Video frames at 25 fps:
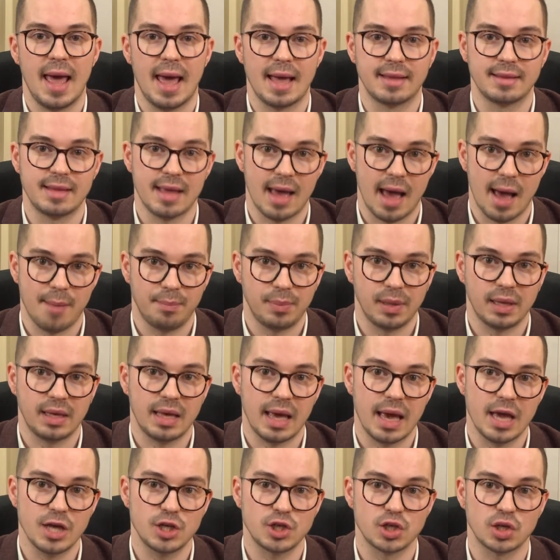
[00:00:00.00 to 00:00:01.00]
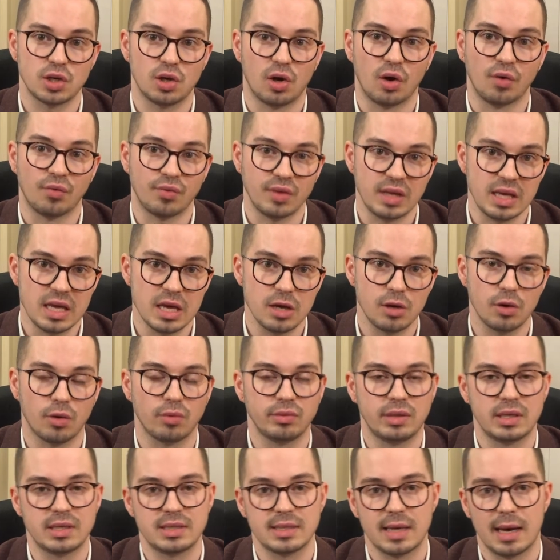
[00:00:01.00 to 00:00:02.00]
and the application of
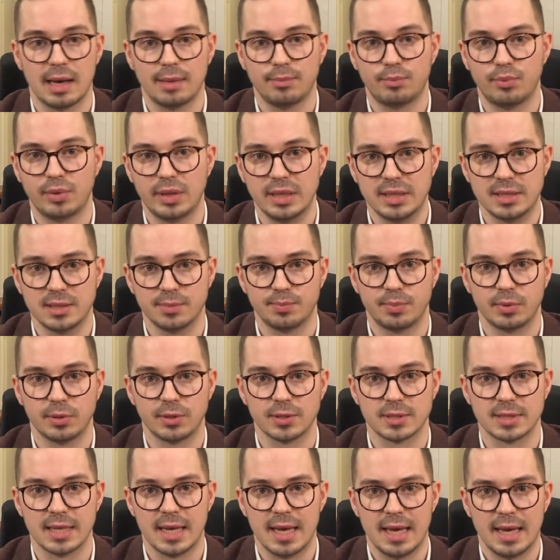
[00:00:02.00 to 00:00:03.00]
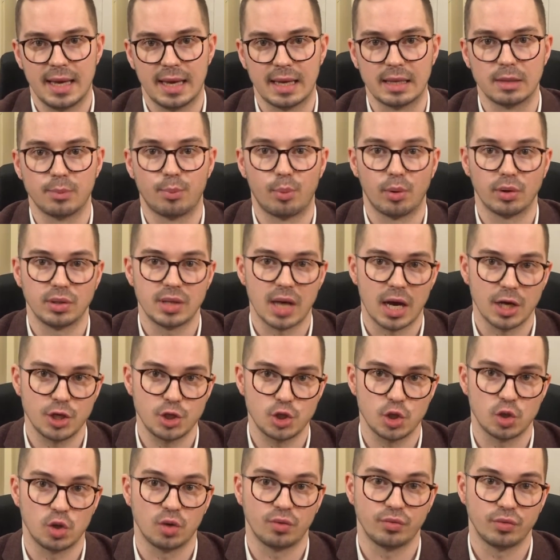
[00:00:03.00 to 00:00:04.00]
eco-design principles in
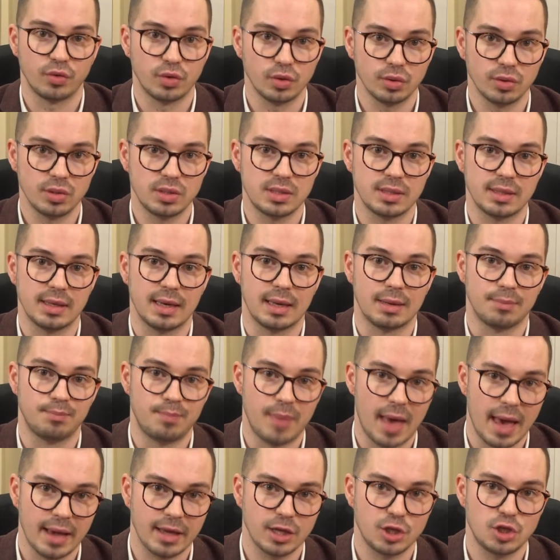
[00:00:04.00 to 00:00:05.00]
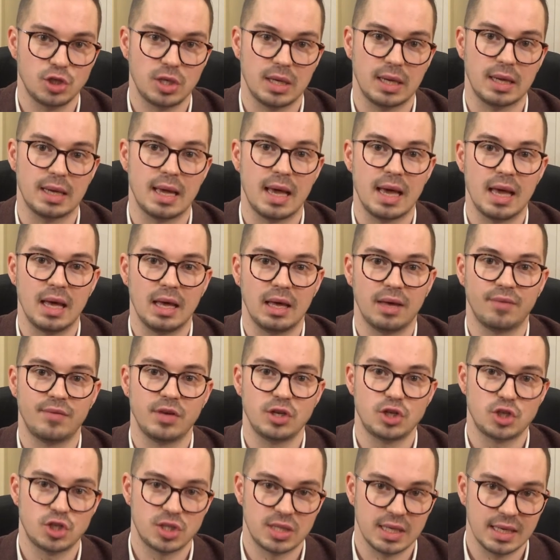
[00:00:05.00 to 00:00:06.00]
production of goods and packaging,
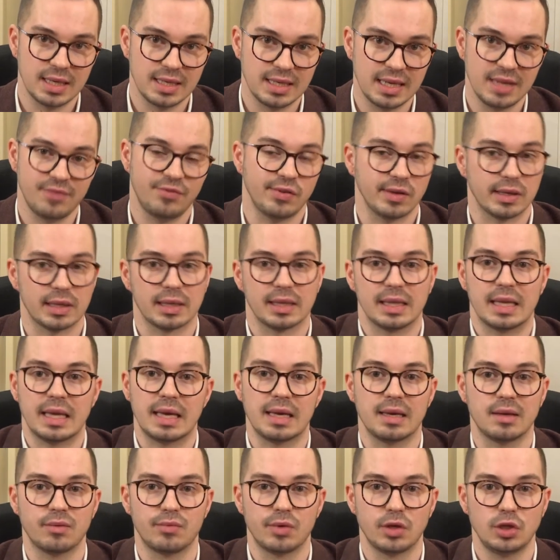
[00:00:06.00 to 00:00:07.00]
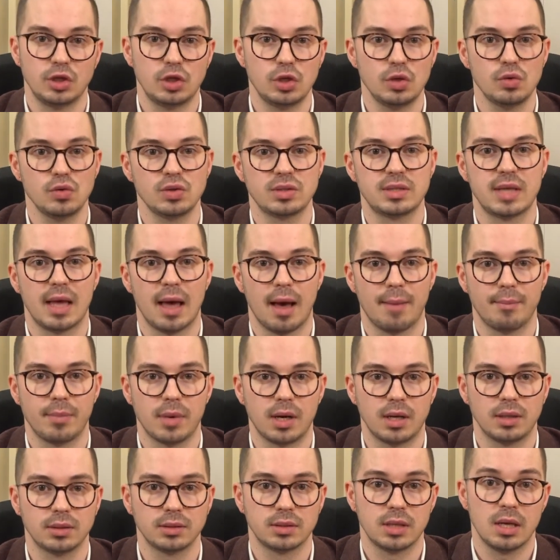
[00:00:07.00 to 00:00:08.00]
which significantly reduce the
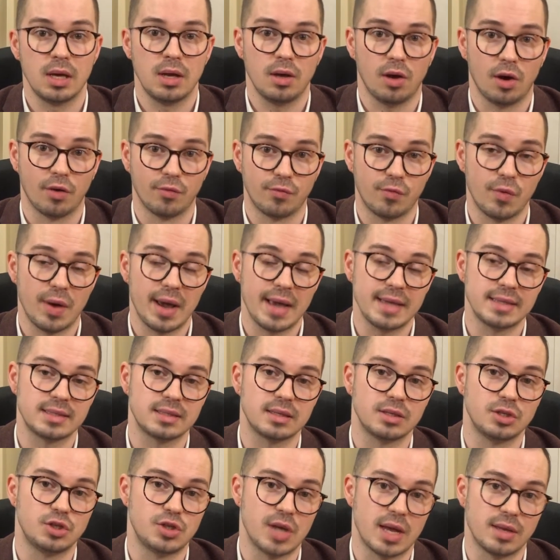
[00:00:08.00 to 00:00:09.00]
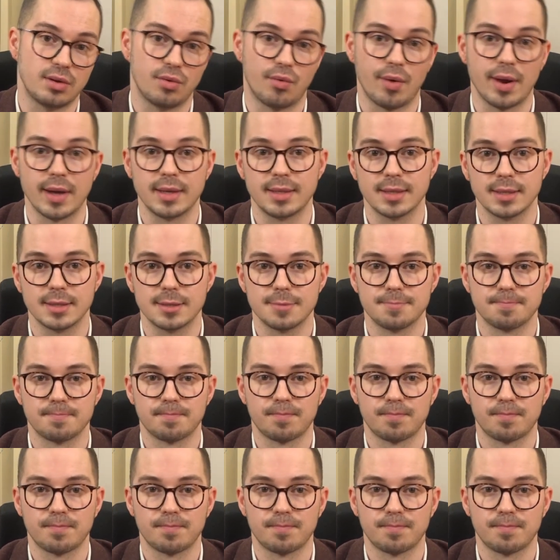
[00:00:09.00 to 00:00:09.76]
amount of waste generated.